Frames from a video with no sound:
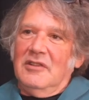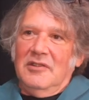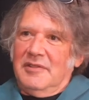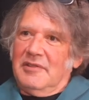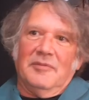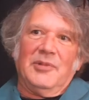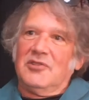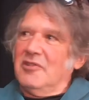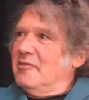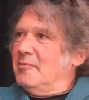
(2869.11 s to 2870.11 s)
You'd see a
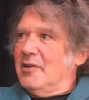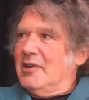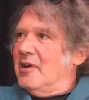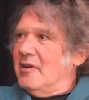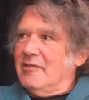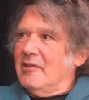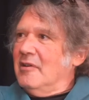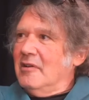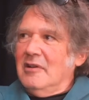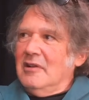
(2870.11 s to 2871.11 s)
picture of him on the
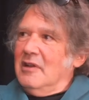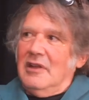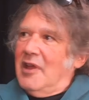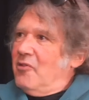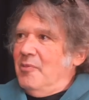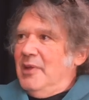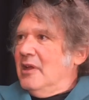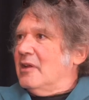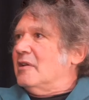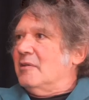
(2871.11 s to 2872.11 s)
cover, and that will be
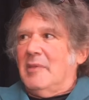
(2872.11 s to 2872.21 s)
it.